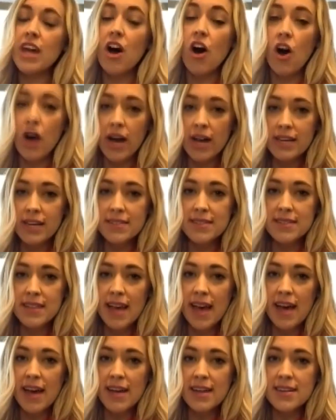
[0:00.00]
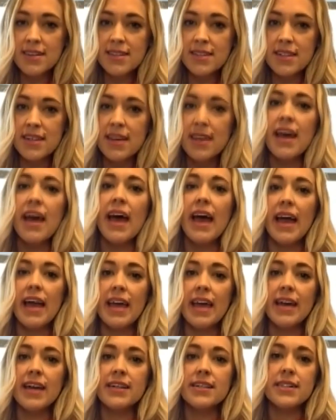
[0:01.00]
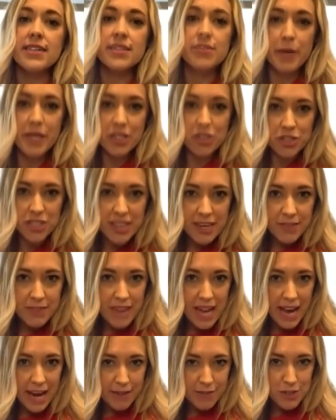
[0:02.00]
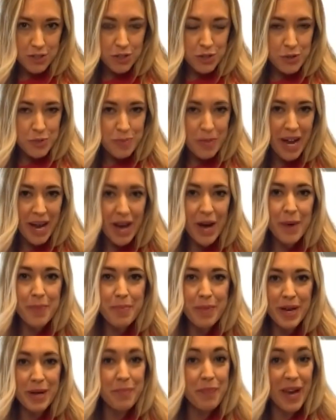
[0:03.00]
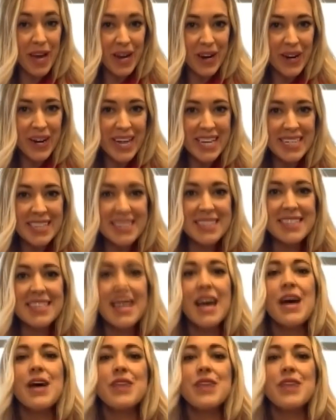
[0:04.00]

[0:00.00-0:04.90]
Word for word: the onset, and especially if they have two myopic parents,